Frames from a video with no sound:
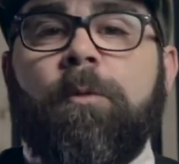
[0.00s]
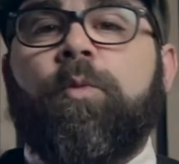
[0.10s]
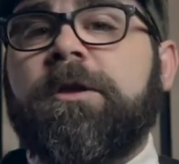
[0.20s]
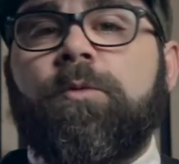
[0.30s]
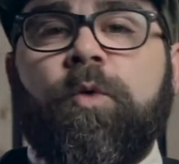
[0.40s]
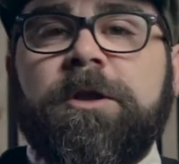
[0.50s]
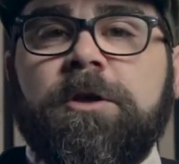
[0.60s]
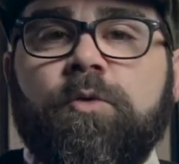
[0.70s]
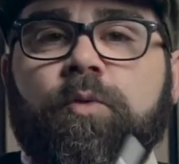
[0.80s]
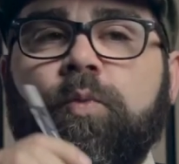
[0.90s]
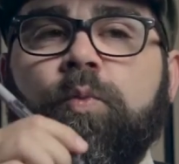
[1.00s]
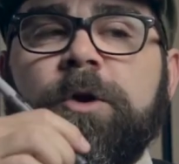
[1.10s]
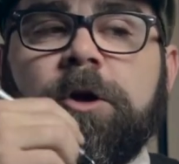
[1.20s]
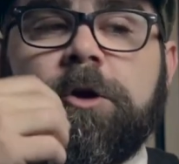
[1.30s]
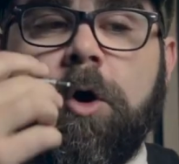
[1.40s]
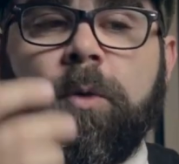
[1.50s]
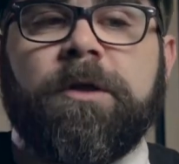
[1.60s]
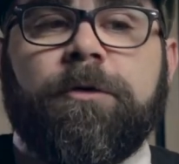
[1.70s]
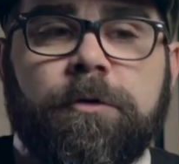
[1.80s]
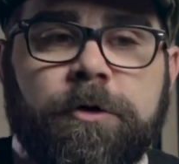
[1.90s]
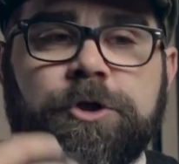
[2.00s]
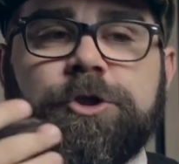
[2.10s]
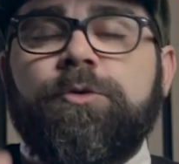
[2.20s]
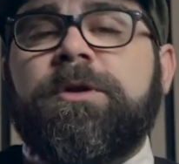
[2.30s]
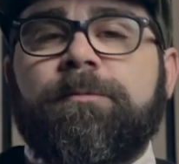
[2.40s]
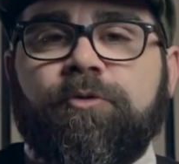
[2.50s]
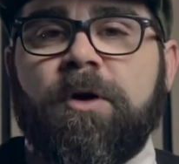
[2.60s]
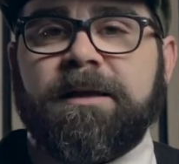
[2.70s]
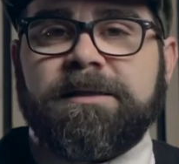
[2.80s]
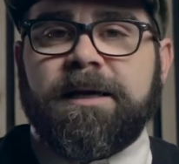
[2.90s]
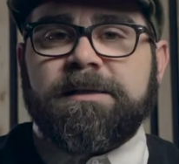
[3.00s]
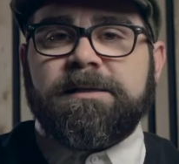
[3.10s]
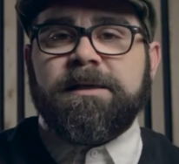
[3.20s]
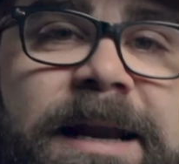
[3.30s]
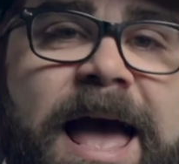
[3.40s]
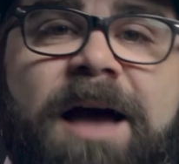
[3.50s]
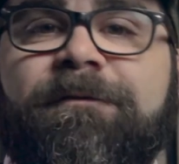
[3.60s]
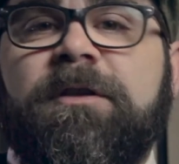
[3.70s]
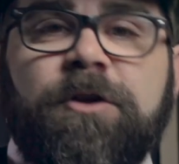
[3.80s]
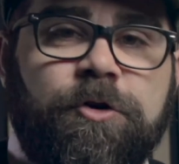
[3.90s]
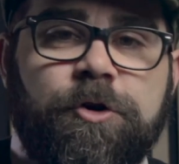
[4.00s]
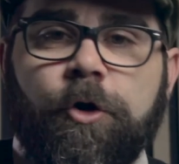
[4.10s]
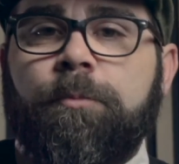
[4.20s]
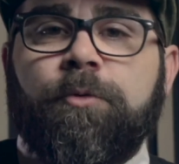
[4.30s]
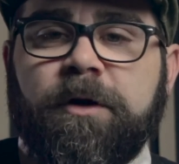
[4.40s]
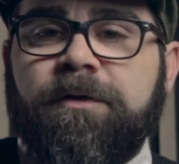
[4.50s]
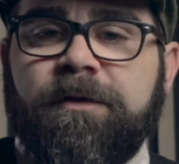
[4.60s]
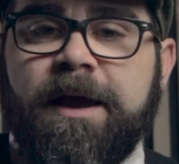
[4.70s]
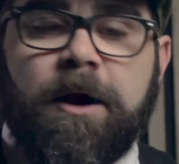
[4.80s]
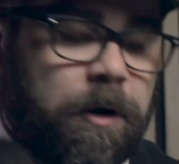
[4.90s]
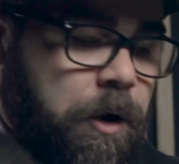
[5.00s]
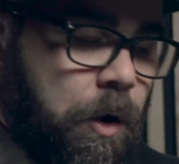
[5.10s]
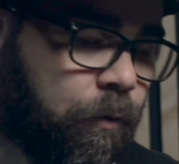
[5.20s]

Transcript: when you're going through the shooting process and having your notebook there,